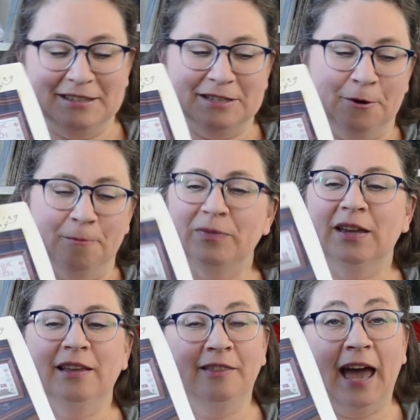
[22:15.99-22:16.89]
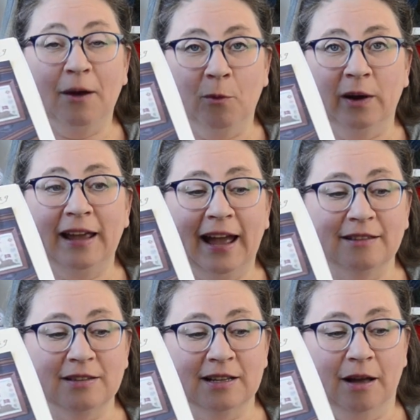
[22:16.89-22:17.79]
So that one
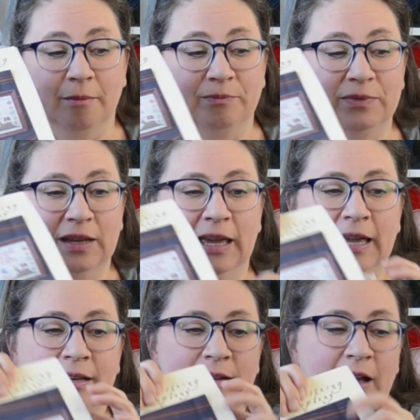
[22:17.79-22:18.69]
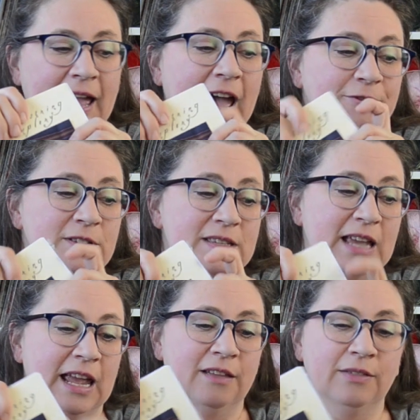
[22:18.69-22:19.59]
had to come. And I have to
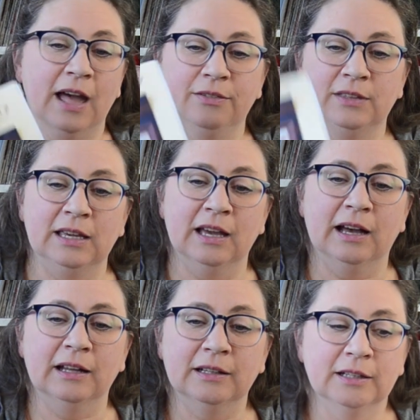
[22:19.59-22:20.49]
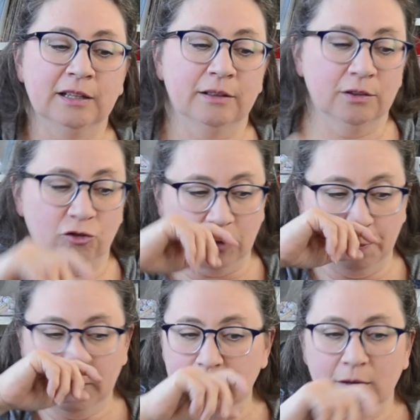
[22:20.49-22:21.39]
say that the
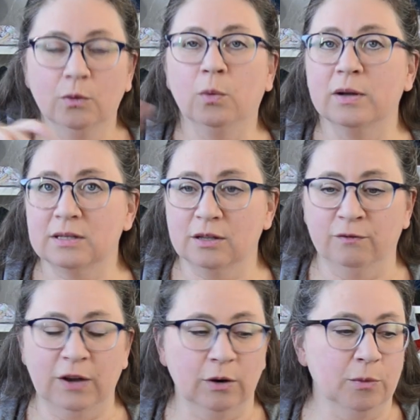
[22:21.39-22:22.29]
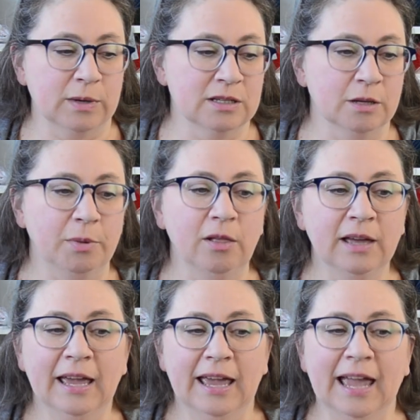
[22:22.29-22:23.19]
shipping was very reasonable
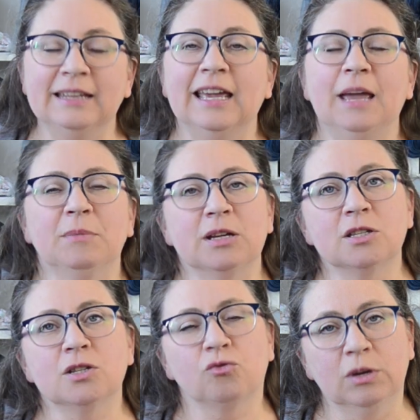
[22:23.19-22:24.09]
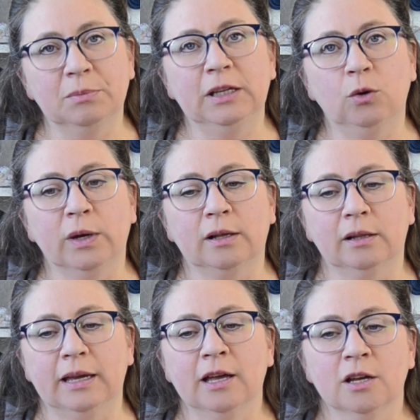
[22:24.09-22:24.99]
and came extremely
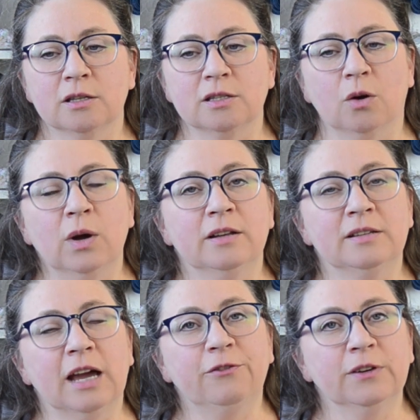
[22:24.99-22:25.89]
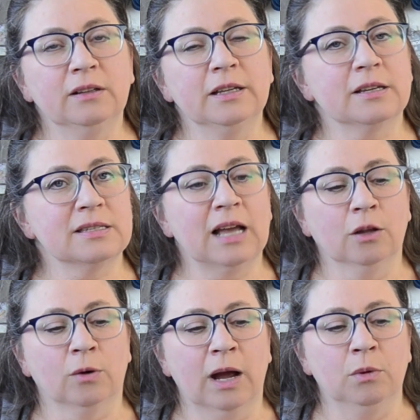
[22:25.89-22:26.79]
quickly. So definitely a
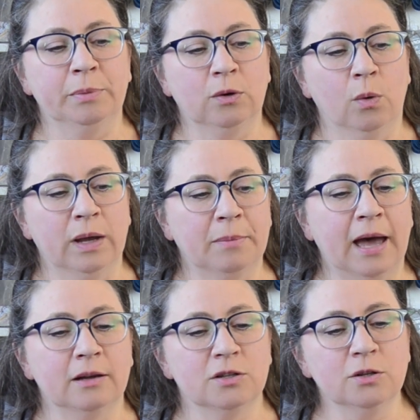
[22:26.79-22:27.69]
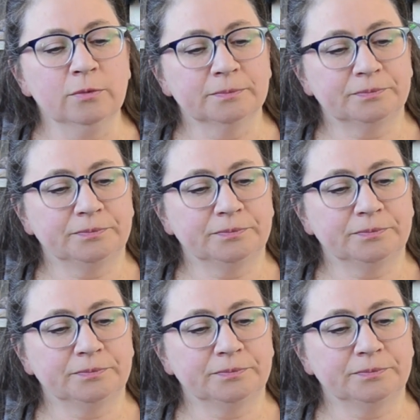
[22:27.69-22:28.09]
seller I will be going back to.